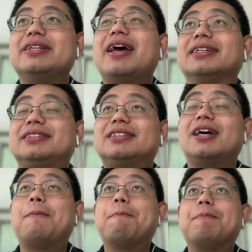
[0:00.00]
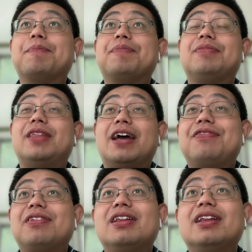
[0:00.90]
Yes,
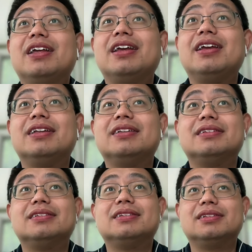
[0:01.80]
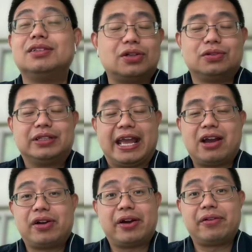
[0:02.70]
definitely. The
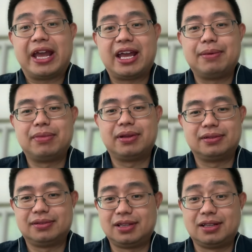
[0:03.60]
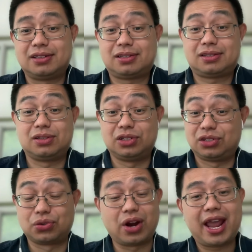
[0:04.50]
LLM is
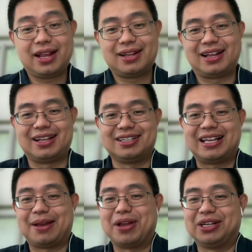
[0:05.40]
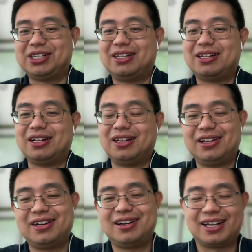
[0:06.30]
great. As I mentioned
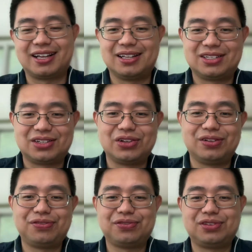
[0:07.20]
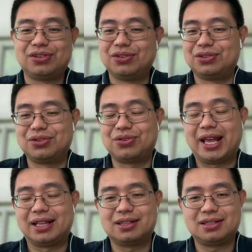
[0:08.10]
earlier, like it's good to write.